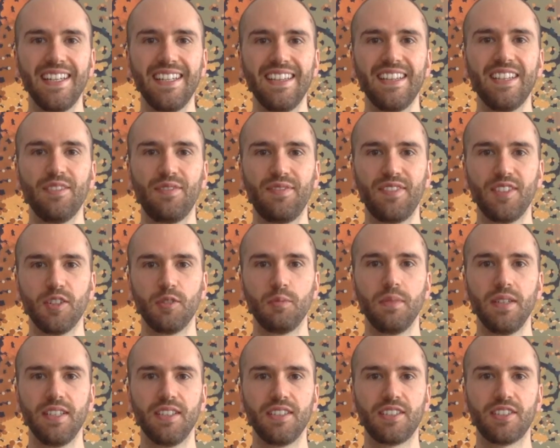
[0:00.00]
in the
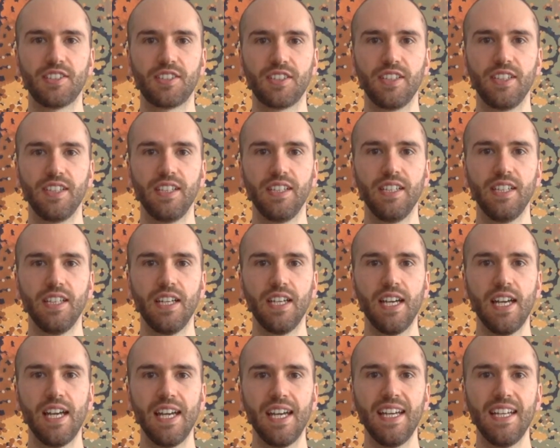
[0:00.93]
film industry
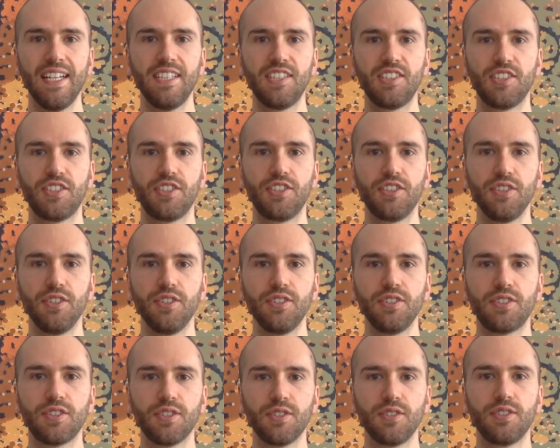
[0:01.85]
is due
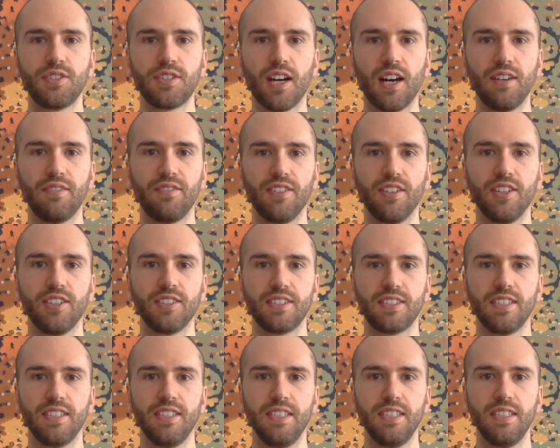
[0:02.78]
to
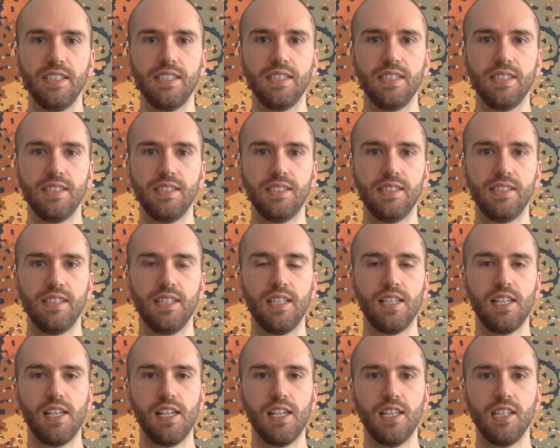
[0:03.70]
diversity.
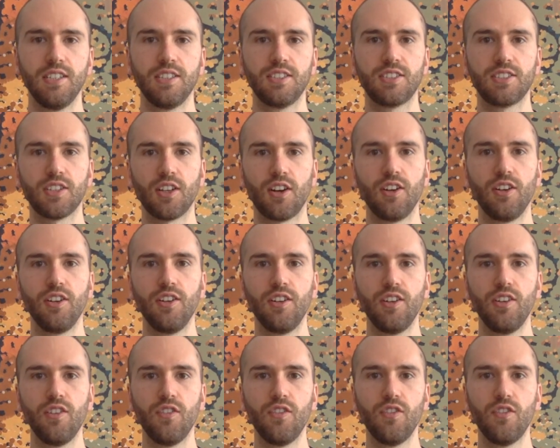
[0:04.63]
So
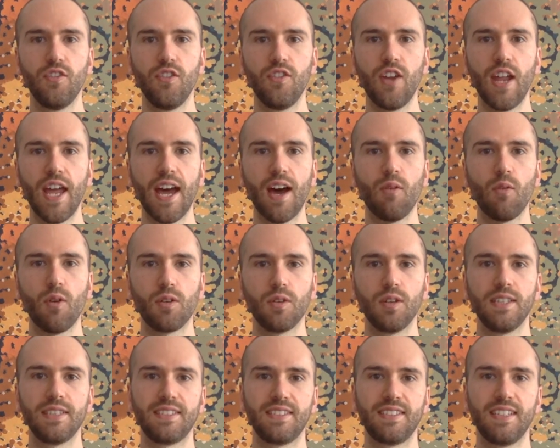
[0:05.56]
now what
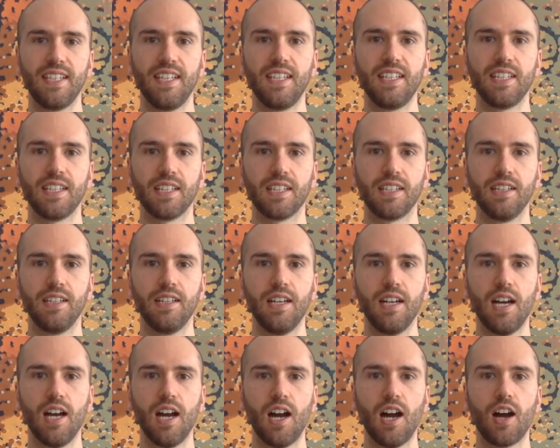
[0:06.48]
we're seeing
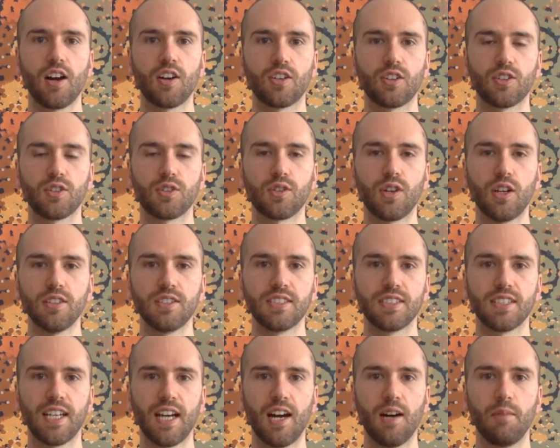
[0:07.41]

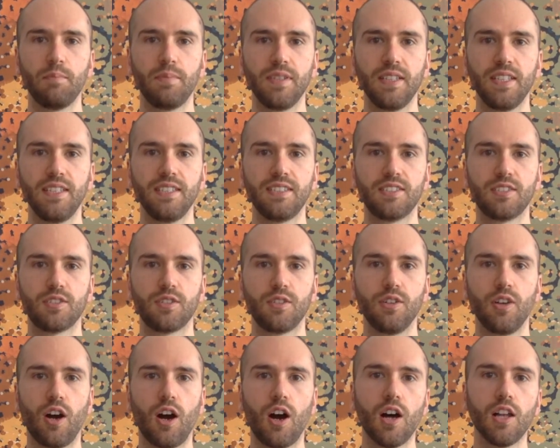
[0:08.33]
across companies
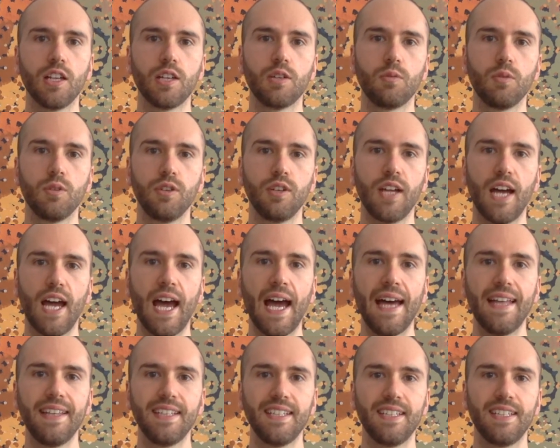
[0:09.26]
through Hollywood
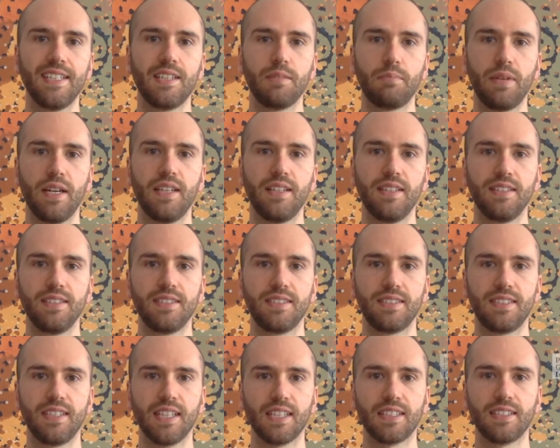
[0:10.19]
and the independent
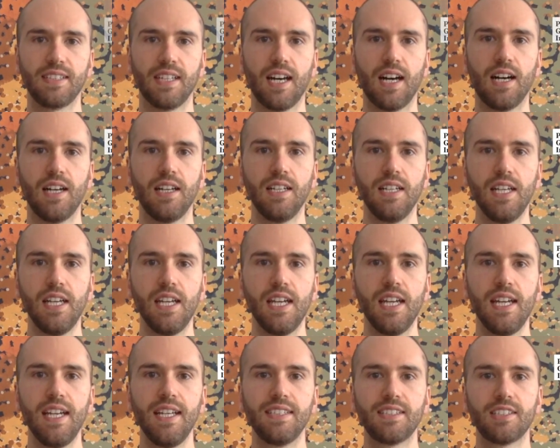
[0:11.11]
sector
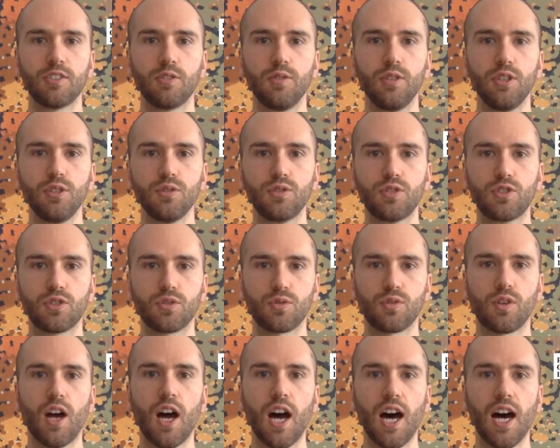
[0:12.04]
is a real
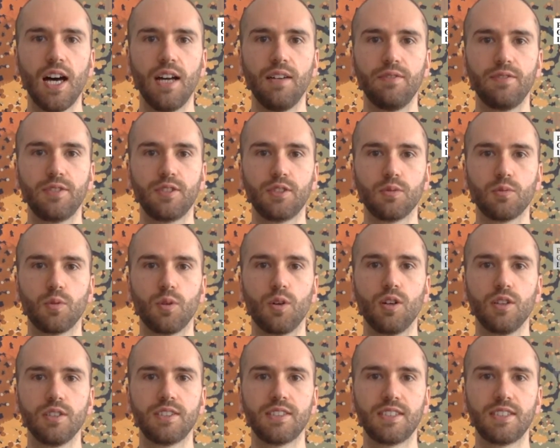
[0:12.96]
drive towards